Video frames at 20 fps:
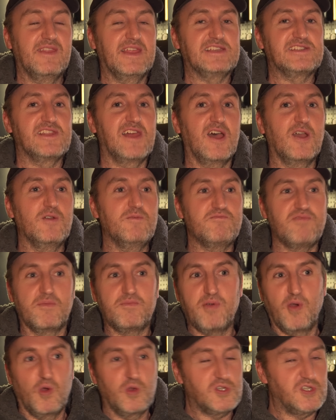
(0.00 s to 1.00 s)
There's no
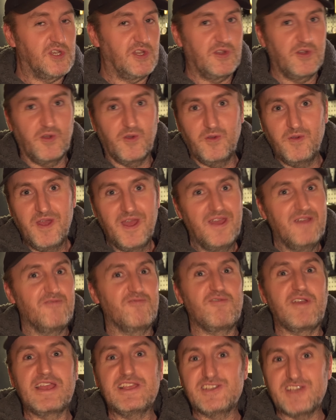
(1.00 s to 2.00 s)
proportional
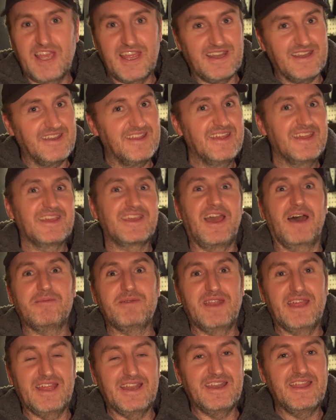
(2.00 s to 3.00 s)
regen
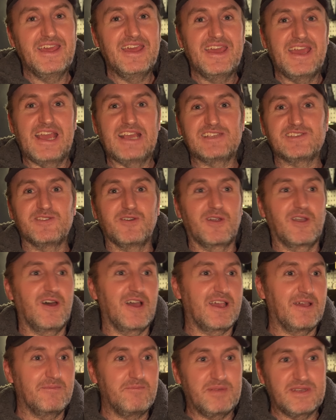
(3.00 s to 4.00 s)
coming in. It's not
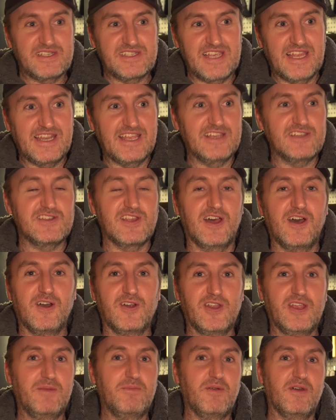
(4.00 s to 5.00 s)
like a percentage. The
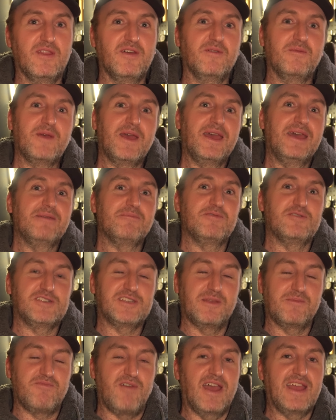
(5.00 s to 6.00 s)
harder you push
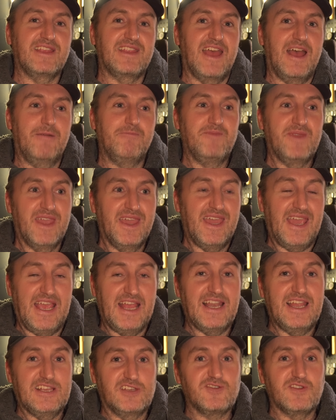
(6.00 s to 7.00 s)
the brake down, it
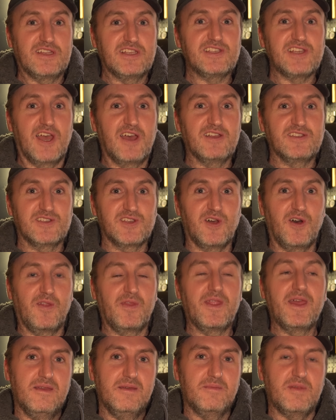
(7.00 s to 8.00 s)
literally turns on.
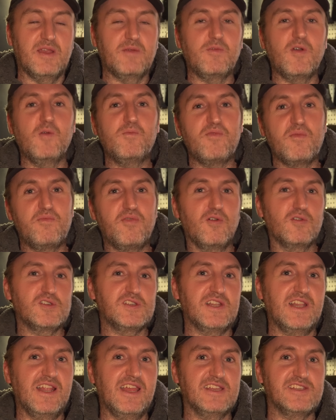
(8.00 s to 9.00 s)
But it will
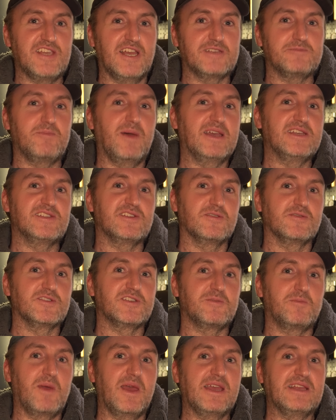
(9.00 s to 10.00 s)
proportionally adjust based on
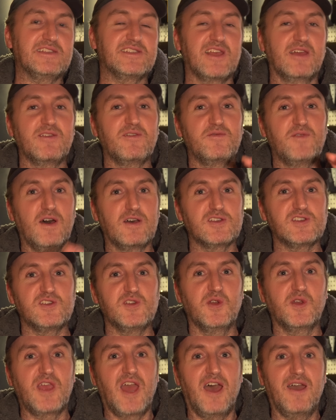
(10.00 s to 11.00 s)
speed. So the faster
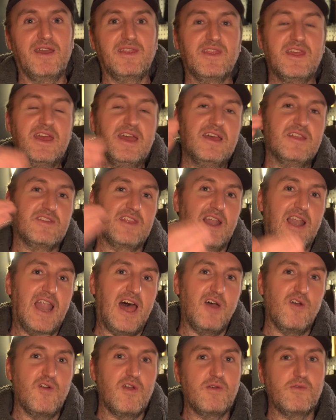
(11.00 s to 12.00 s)
you're going, the
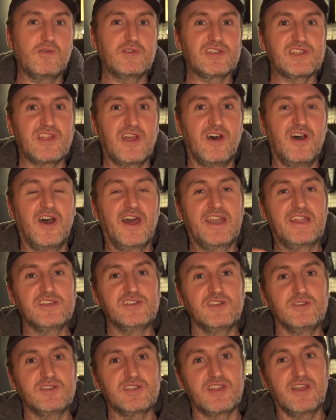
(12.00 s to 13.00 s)
lower it will start, and
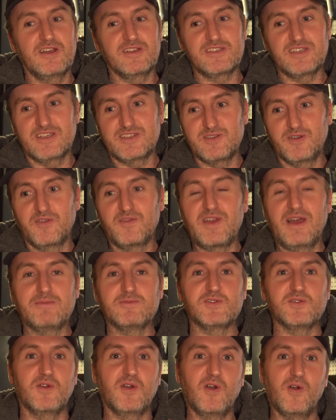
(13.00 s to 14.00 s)
as you start to sort of come
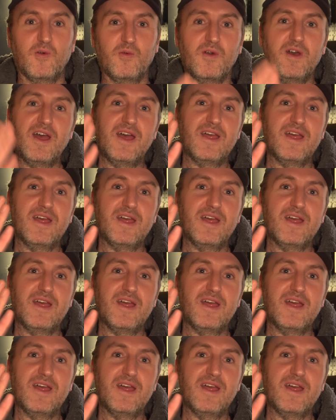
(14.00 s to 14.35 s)
to a halt,